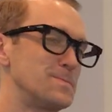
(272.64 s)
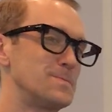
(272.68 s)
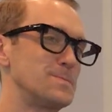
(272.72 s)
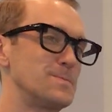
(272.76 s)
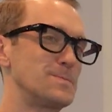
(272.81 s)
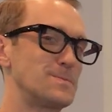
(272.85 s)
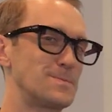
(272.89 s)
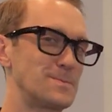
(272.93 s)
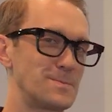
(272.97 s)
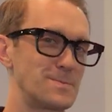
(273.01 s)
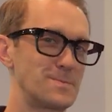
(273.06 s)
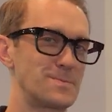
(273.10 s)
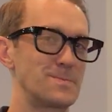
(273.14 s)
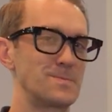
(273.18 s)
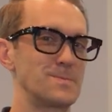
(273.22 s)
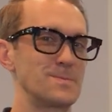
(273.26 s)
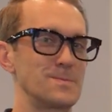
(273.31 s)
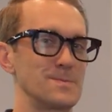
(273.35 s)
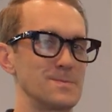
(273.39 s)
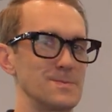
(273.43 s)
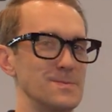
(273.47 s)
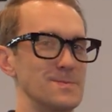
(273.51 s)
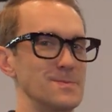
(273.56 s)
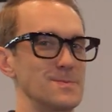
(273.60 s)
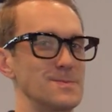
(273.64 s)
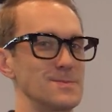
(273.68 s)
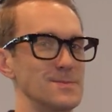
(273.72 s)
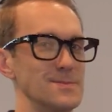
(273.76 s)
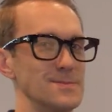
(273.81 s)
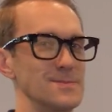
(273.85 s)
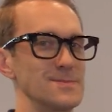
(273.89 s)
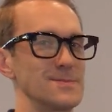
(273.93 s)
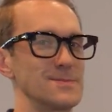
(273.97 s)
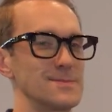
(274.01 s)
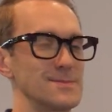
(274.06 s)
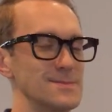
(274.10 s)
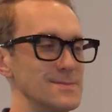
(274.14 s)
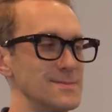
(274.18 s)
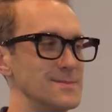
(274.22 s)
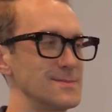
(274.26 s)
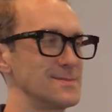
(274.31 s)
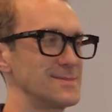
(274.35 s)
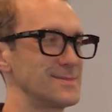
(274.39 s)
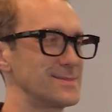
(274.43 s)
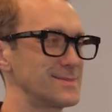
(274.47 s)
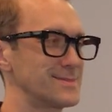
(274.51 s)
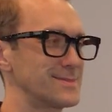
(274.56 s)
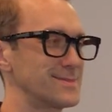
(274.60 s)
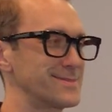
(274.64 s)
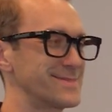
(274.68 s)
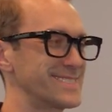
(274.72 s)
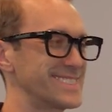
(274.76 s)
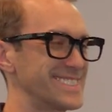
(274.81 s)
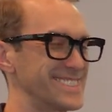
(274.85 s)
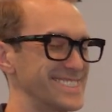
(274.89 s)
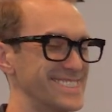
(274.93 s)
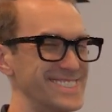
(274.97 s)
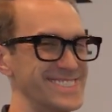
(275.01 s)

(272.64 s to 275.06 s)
(not speaking)